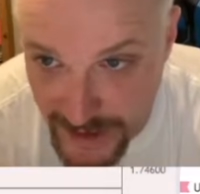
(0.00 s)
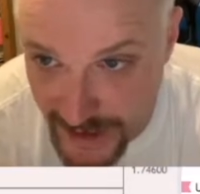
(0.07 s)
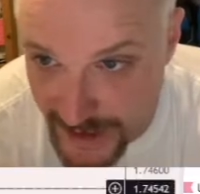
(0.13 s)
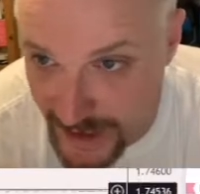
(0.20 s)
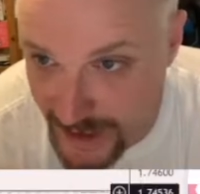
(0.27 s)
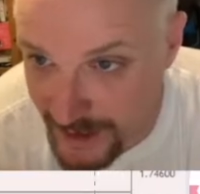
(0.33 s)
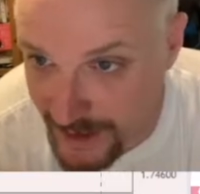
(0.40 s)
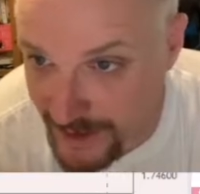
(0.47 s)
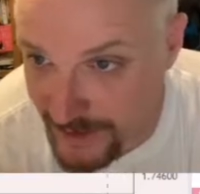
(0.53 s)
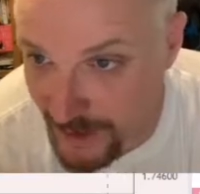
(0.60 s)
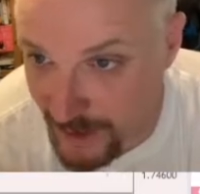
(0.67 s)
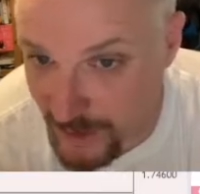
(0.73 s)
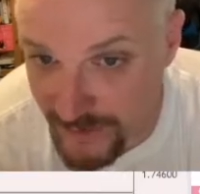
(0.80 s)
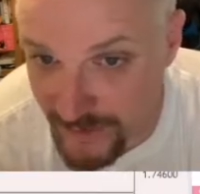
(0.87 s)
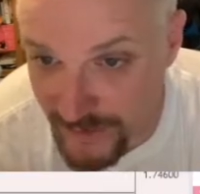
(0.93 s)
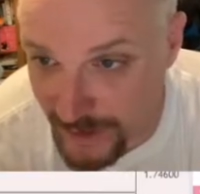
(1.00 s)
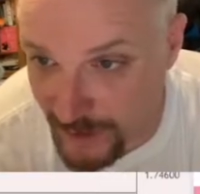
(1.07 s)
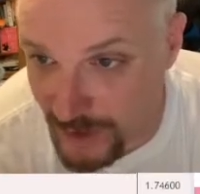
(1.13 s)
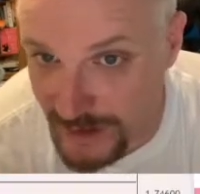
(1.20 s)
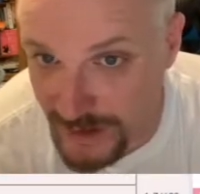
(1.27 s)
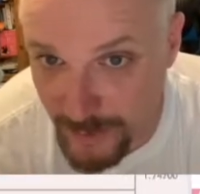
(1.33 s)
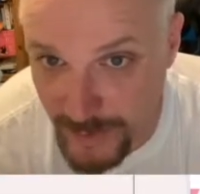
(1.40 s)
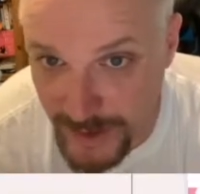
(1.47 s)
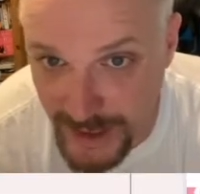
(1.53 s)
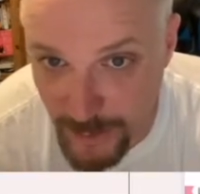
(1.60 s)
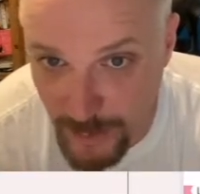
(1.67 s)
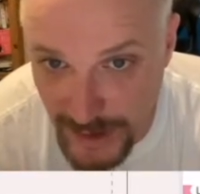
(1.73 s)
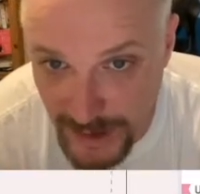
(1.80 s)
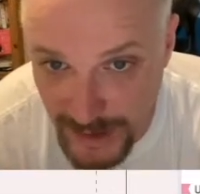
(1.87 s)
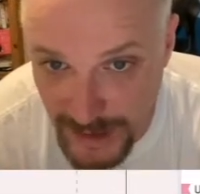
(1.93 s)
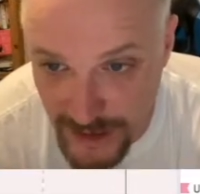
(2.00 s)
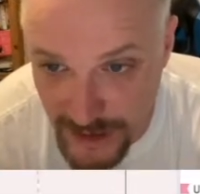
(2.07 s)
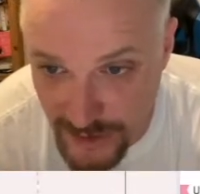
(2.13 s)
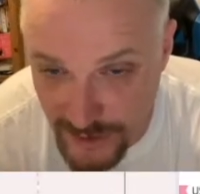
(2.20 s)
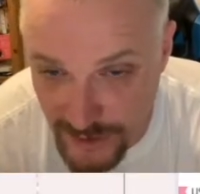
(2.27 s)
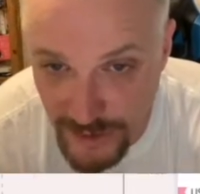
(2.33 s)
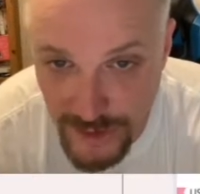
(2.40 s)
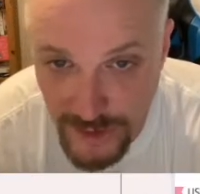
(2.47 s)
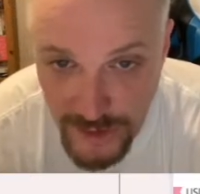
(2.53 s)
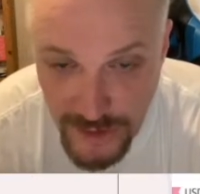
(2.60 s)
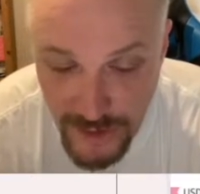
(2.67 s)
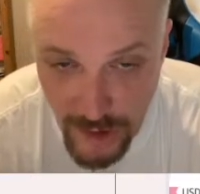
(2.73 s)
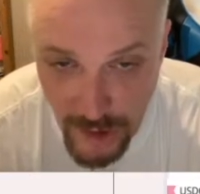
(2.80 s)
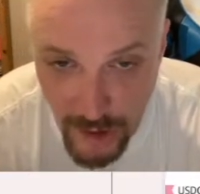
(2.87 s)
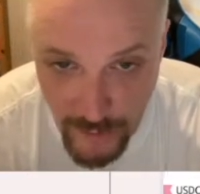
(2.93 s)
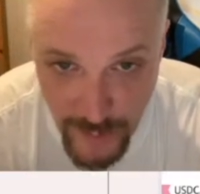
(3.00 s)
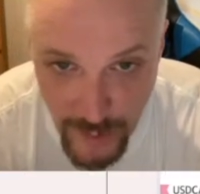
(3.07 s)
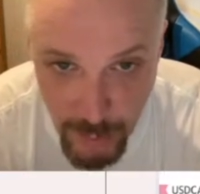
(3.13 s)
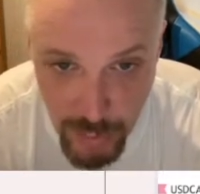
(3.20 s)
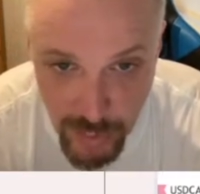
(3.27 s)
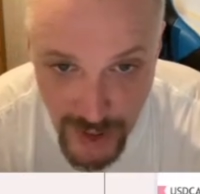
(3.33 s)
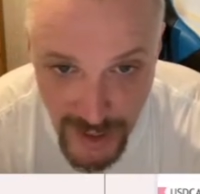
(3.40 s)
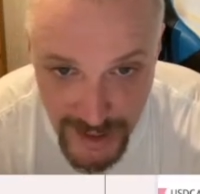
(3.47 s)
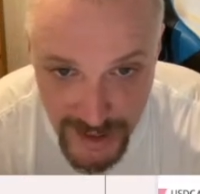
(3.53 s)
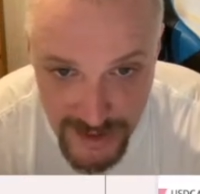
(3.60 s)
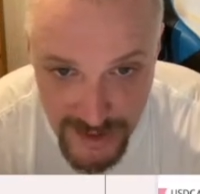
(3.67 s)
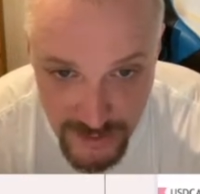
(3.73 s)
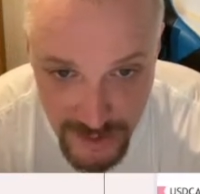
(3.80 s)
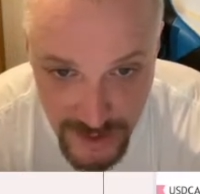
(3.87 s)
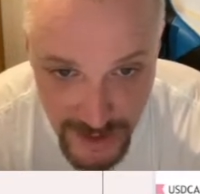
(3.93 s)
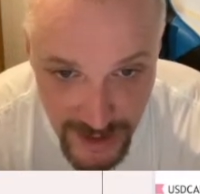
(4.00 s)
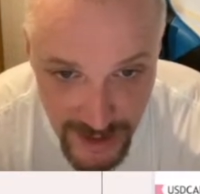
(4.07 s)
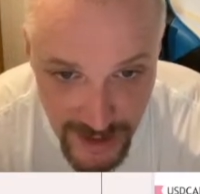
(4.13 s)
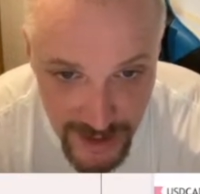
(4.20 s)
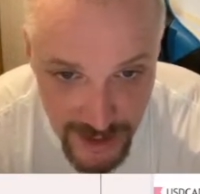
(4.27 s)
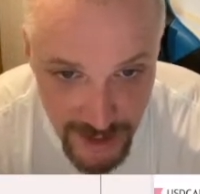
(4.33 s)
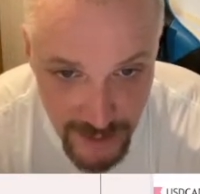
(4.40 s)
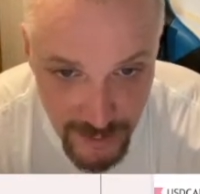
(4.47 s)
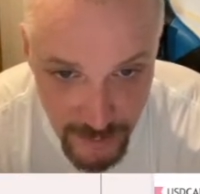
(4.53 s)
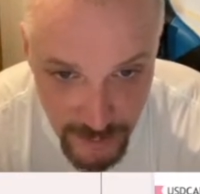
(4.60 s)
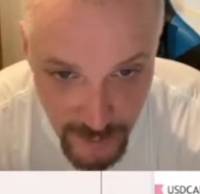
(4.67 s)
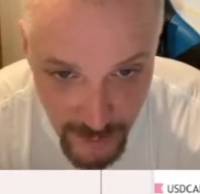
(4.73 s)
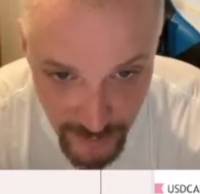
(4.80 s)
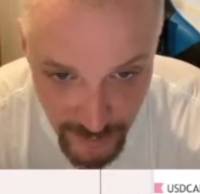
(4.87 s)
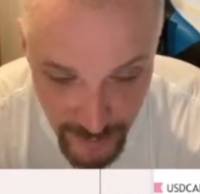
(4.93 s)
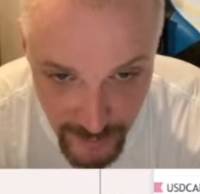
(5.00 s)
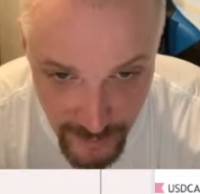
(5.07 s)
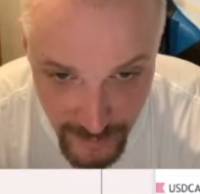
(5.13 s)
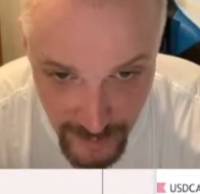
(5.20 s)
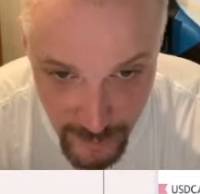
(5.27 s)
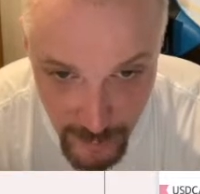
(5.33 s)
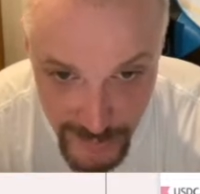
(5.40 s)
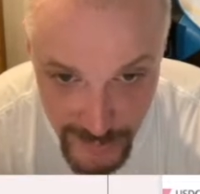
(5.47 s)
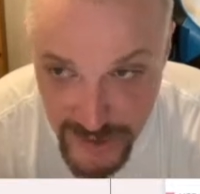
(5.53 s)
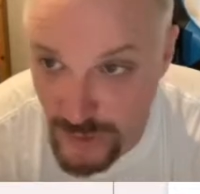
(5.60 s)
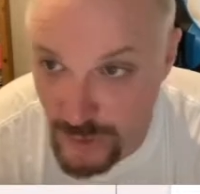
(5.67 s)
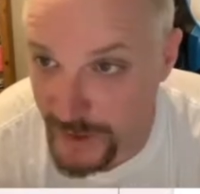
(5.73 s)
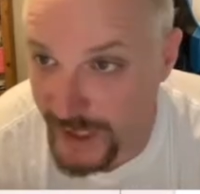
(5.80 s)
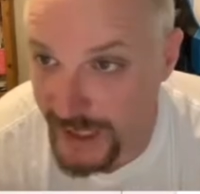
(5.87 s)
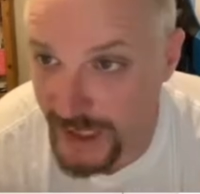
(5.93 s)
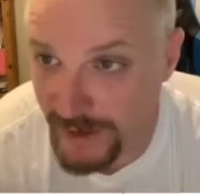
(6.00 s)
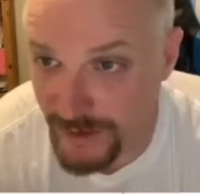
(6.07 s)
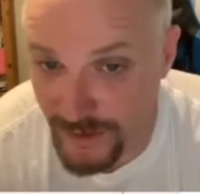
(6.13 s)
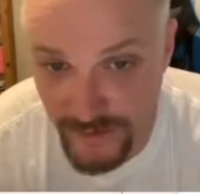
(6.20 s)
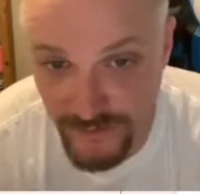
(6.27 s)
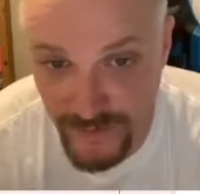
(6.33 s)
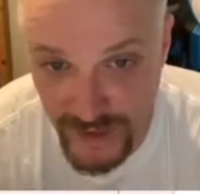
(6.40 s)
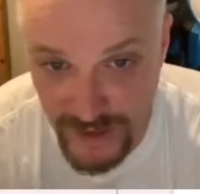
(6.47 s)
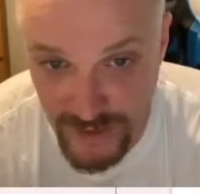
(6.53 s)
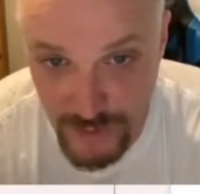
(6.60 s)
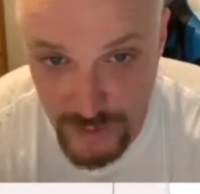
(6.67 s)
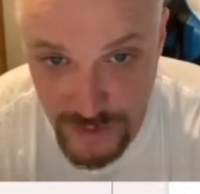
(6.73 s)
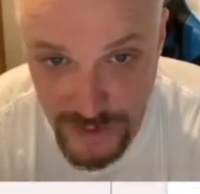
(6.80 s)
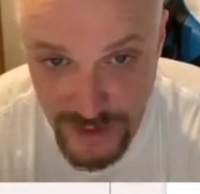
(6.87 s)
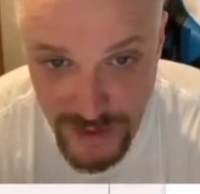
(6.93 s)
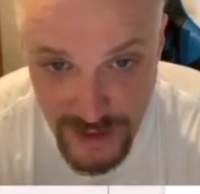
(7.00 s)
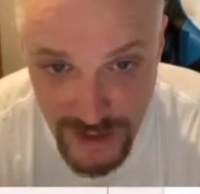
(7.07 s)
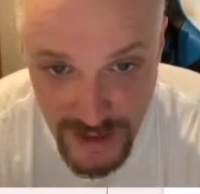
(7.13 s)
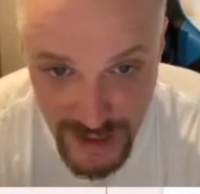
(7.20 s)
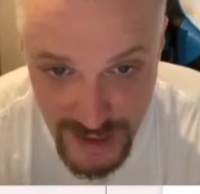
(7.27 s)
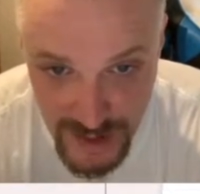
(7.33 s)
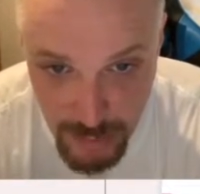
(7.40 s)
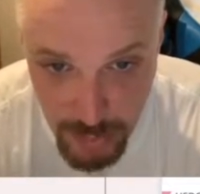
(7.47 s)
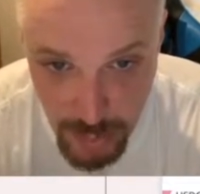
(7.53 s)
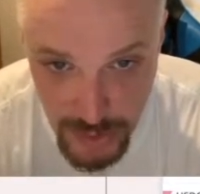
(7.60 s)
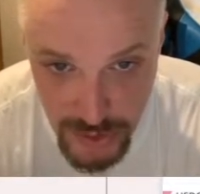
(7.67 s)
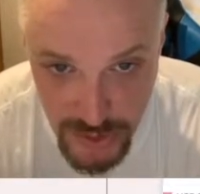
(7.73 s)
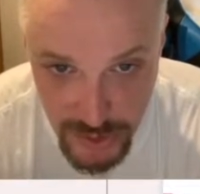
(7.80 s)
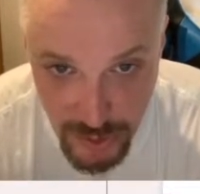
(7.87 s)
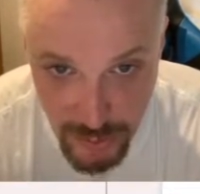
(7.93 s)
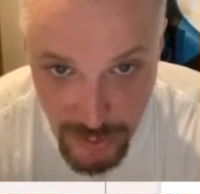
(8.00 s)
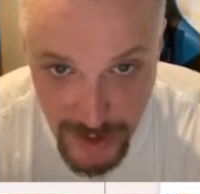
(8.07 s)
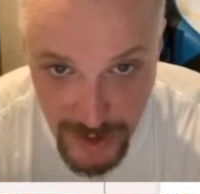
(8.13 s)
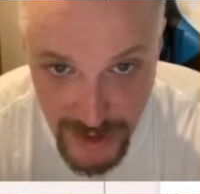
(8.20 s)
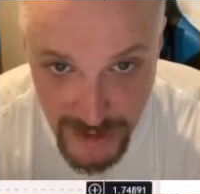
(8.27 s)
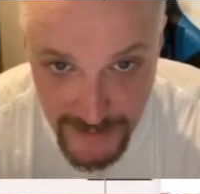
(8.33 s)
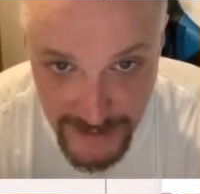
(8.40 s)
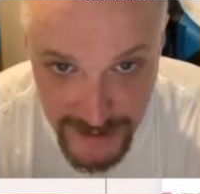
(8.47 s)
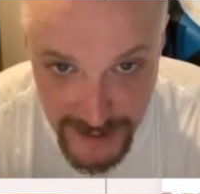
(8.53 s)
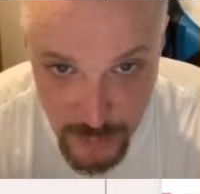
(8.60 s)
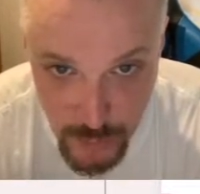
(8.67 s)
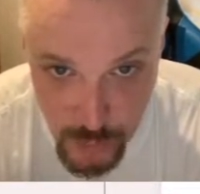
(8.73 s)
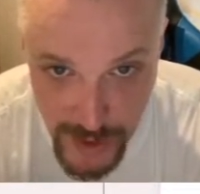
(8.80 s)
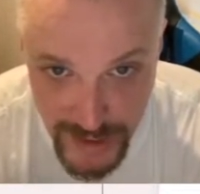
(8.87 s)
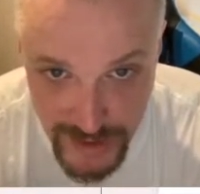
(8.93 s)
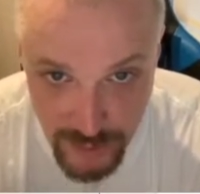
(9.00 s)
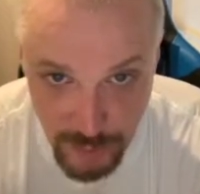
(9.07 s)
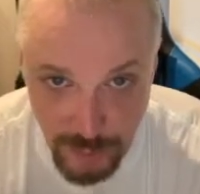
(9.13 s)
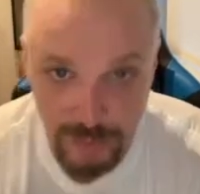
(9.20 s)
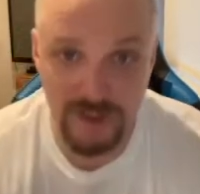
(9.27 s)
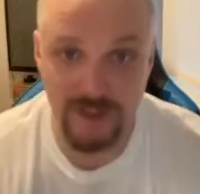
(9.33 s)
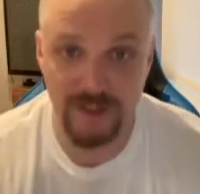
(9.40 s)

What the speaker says: here. Now, if you look at the manipulation on the price, okay, we've got the money zone here, or the fire zone, it's pushed up, and then it's wicked up to